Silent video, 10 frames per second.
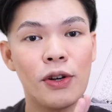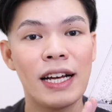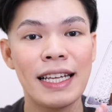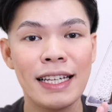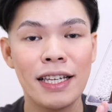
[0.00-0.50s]
So
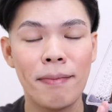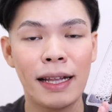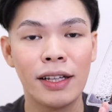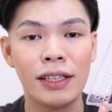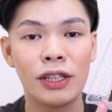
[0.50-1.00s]
aside sa
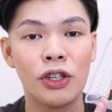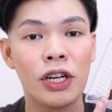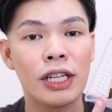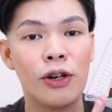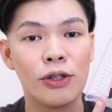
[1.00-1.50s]
bundle na to, you
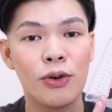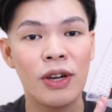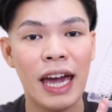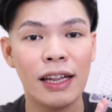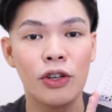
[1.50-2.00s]
can also
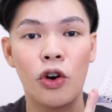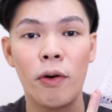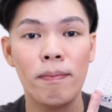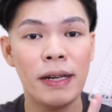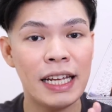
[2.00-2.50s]
get yung
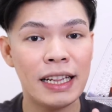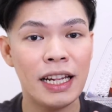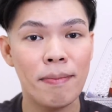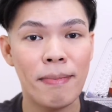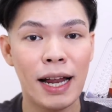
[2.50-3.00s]
complete
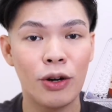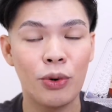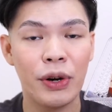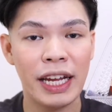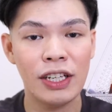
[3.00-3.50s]
lip Mallow
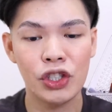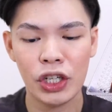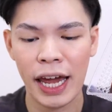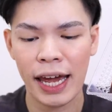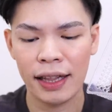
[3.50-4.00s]

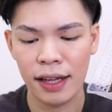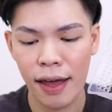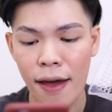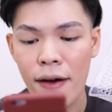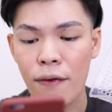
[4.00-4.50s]
range and
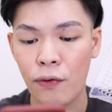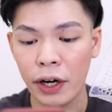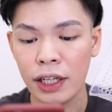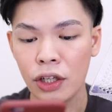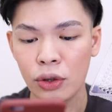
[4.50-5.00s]

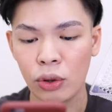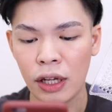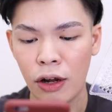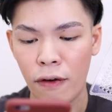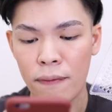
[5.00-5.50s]
14 yung
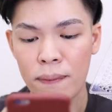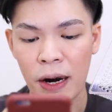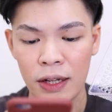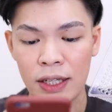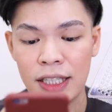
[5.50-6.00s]
total of
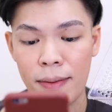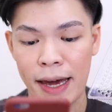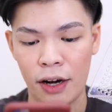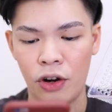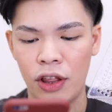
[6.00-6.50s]
products na
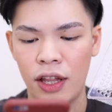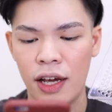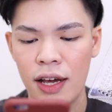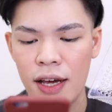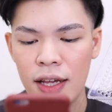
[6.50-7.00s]
meron.
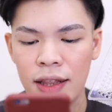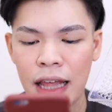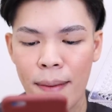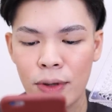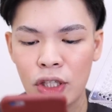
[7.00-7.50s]

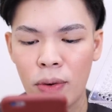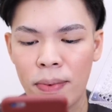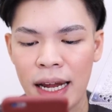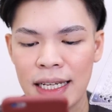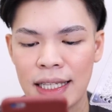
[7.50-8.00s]
Tapos yung
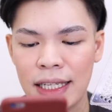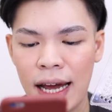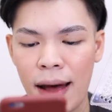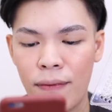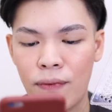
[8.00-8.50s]
price
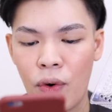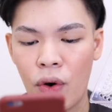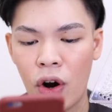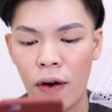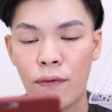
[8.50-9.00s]
niya
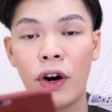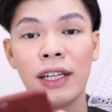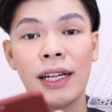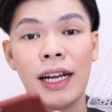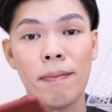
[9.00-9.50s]
for
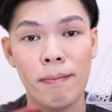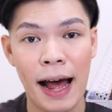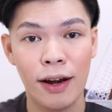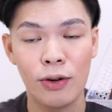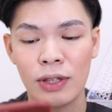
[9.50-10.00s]
14 lip
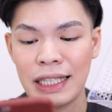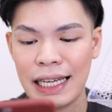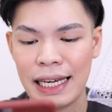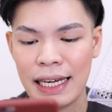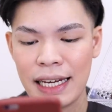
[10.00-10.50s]
Mallows
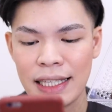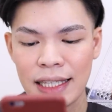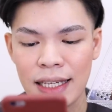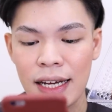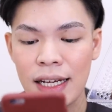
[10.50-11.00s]

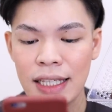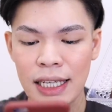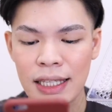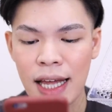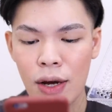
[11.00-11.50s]
is
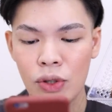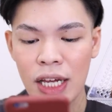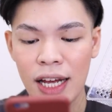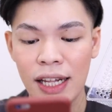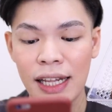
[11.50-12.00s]

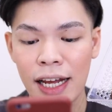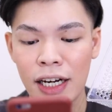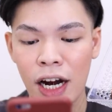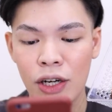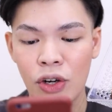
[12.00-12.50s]

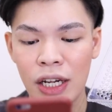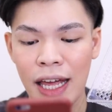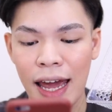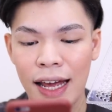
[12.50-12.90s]
6,999